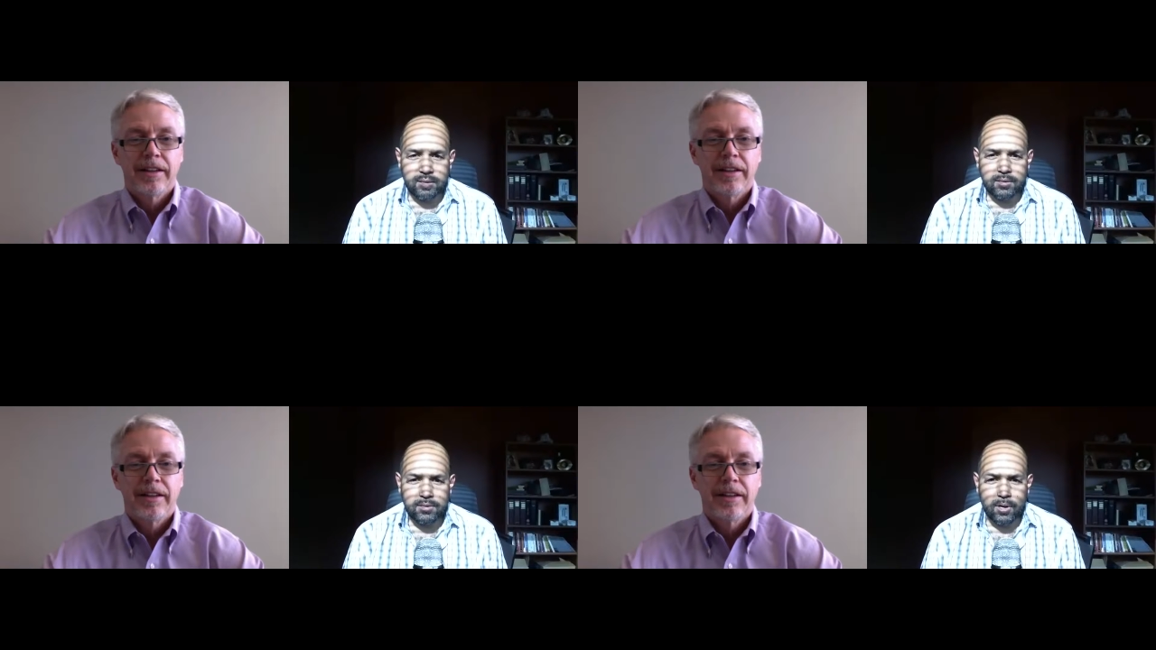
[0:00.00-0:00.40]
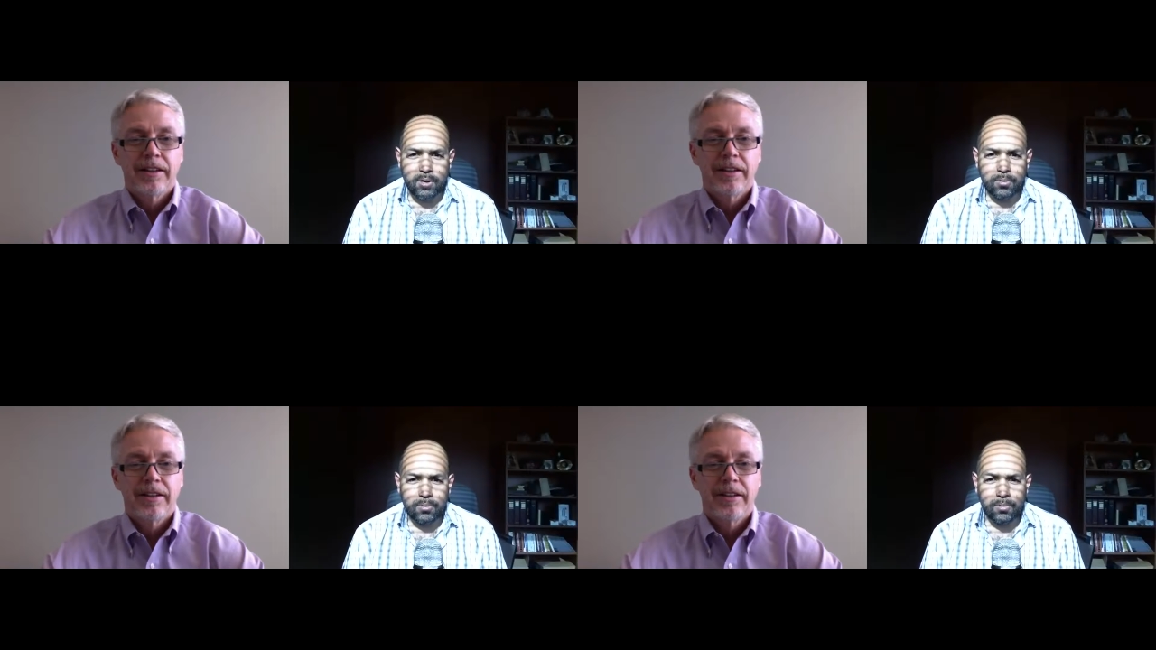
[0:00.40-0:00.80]

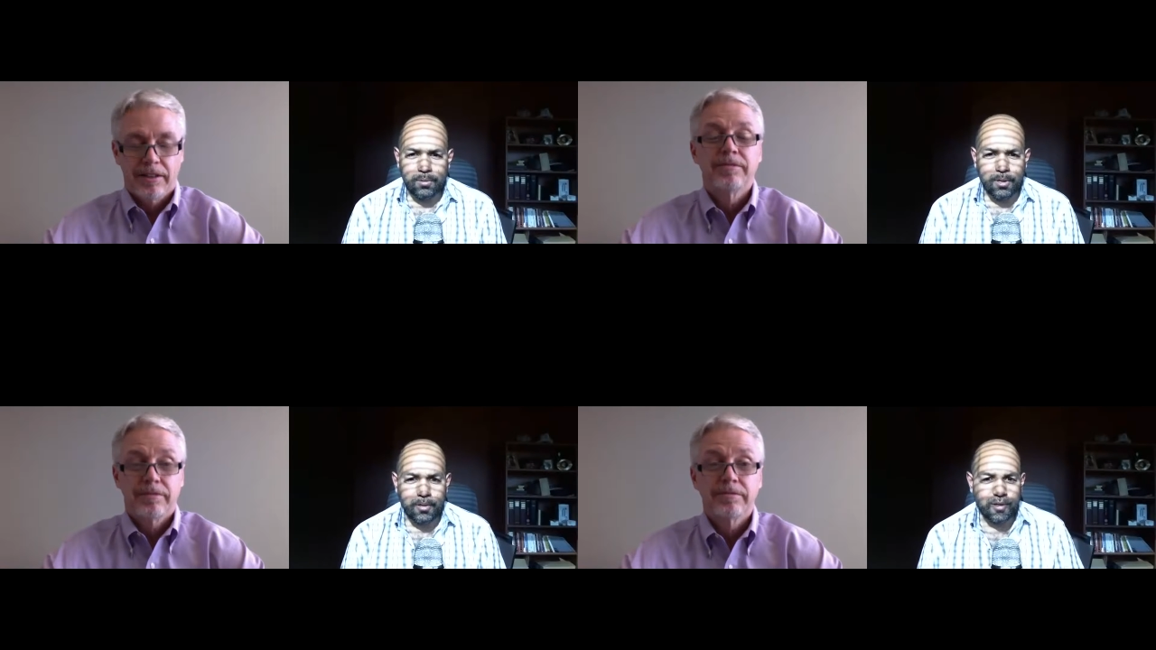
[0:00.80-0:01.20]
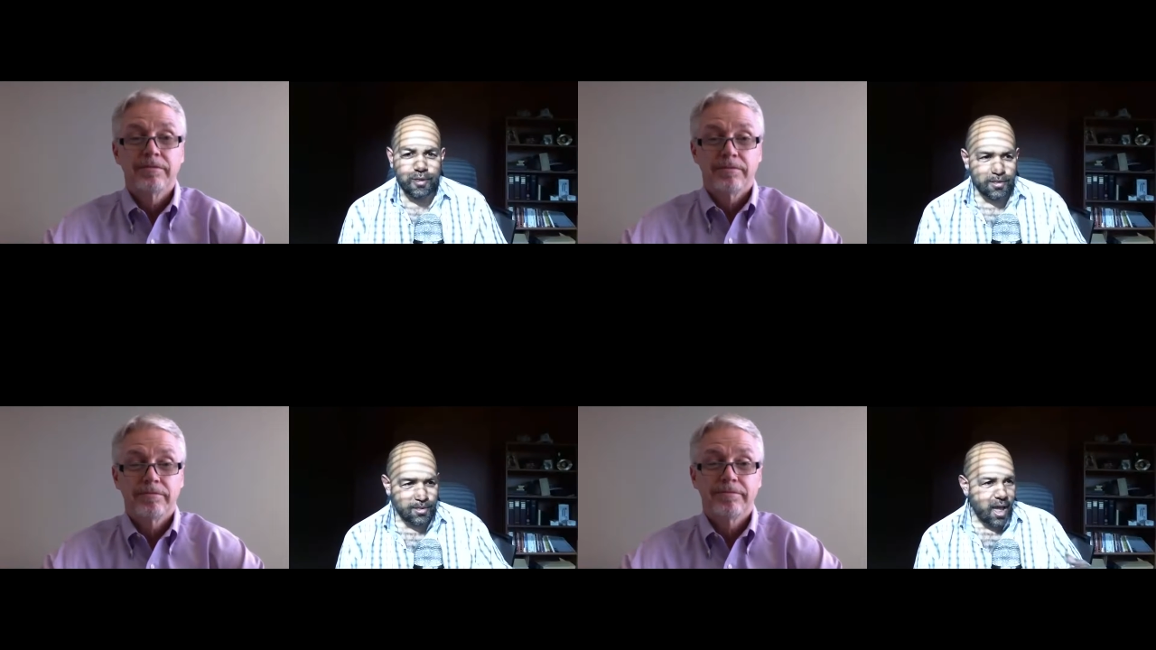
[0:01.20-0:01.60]
Speaker 1: So
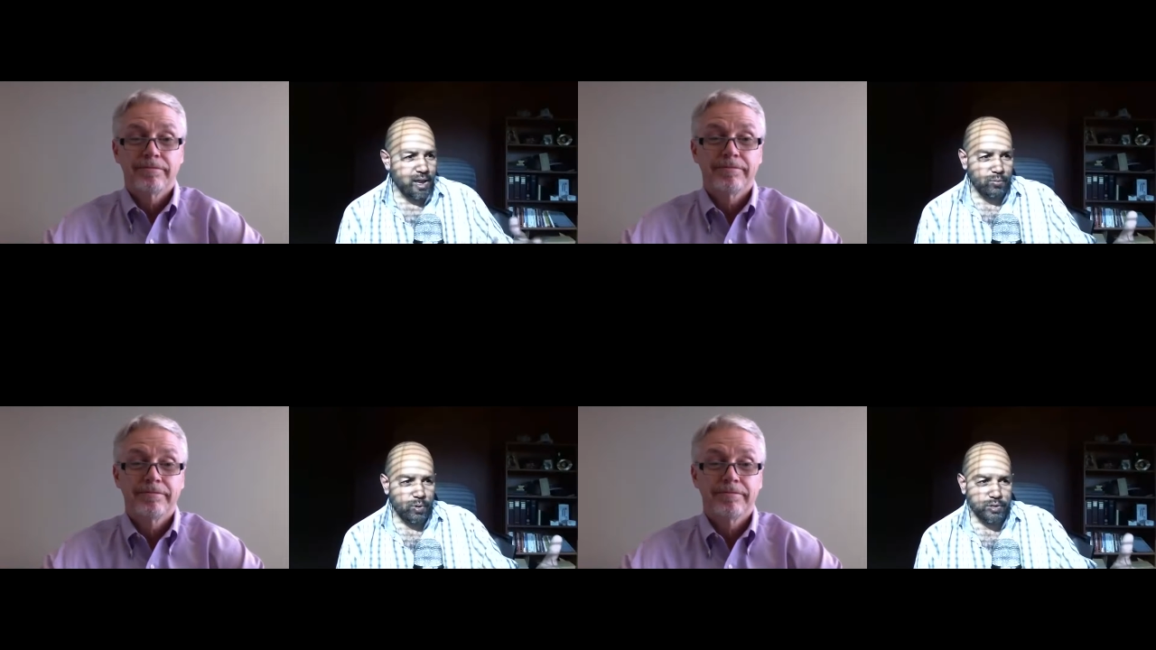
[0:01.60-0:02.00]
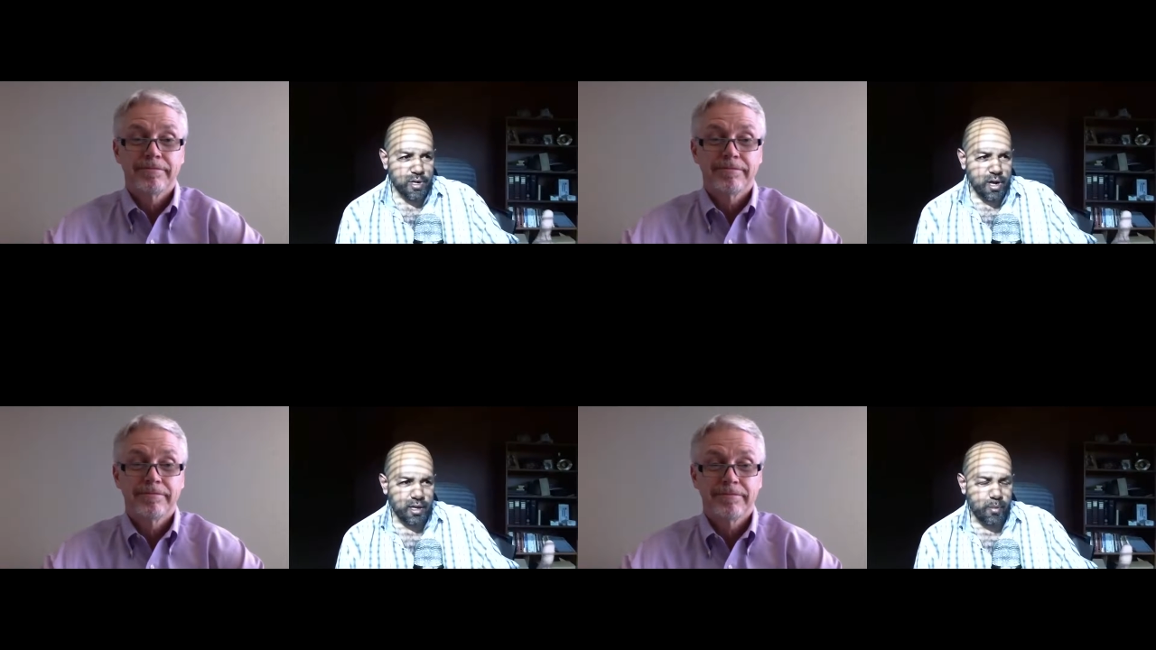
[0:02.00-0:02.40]
this is kind of what you're
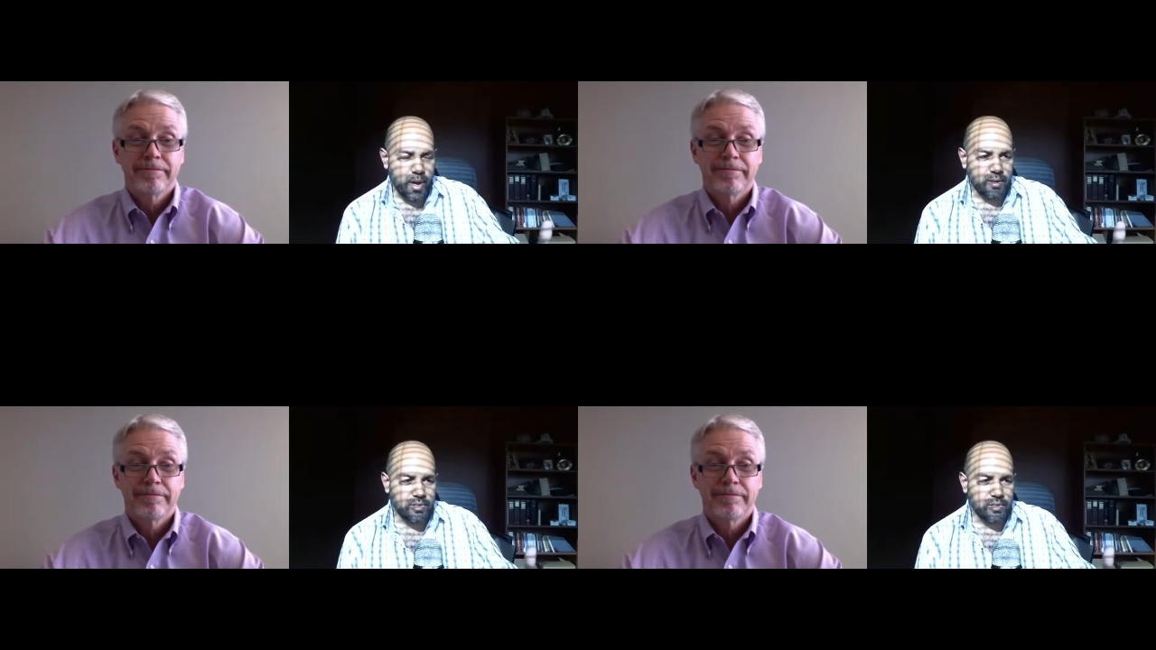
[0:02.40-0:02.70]
talking about.